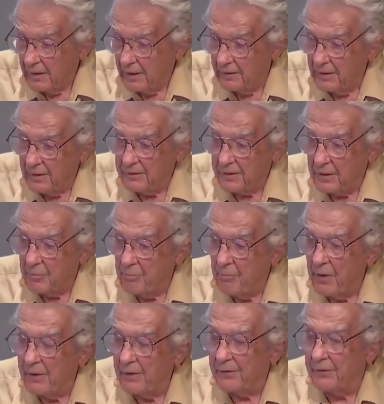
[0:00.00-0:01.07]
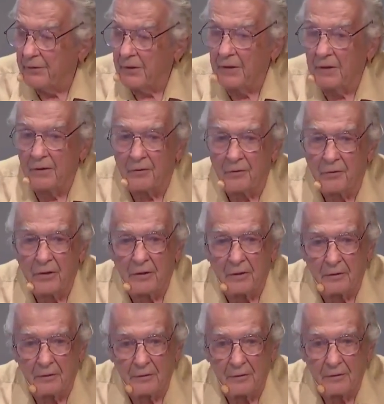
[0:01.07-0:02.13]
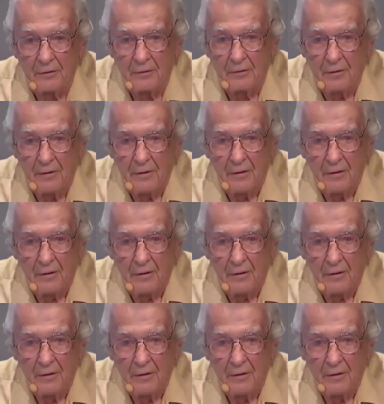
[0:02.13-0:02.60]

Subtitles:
Here they say melting Greenland.